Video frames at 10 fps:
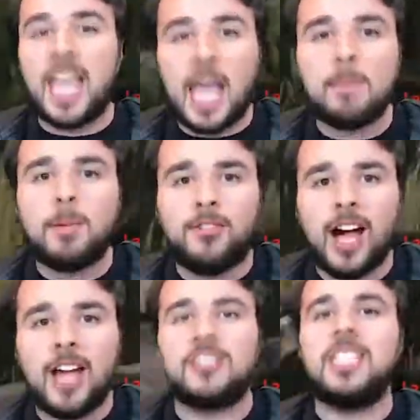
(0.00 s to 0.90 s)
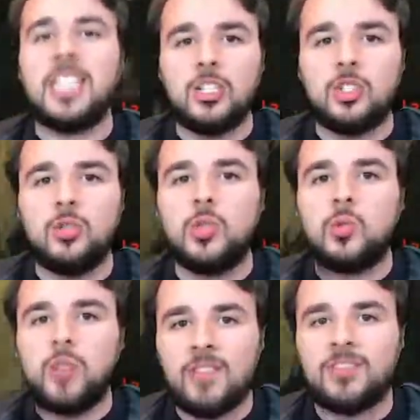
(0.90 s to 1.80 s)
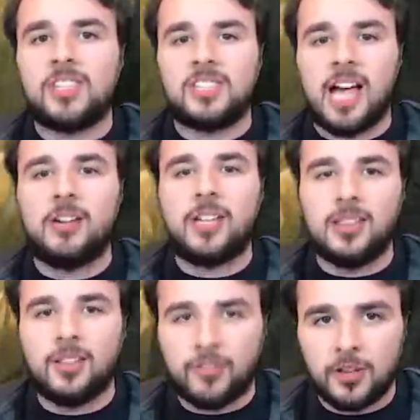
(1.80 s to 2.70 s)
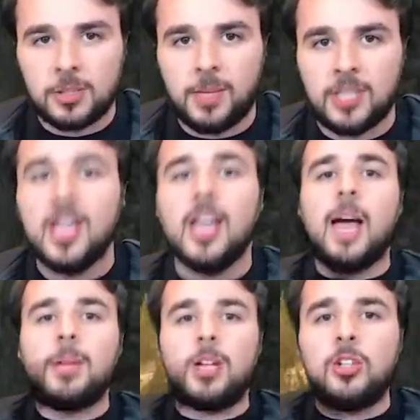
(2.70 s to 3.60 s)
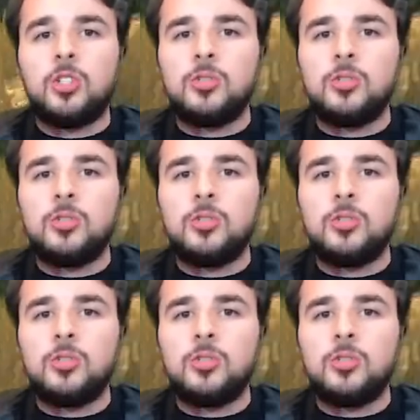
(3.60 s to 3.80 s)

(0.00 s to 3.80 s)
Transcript: amplifies the issues with the sound in the first place. And because you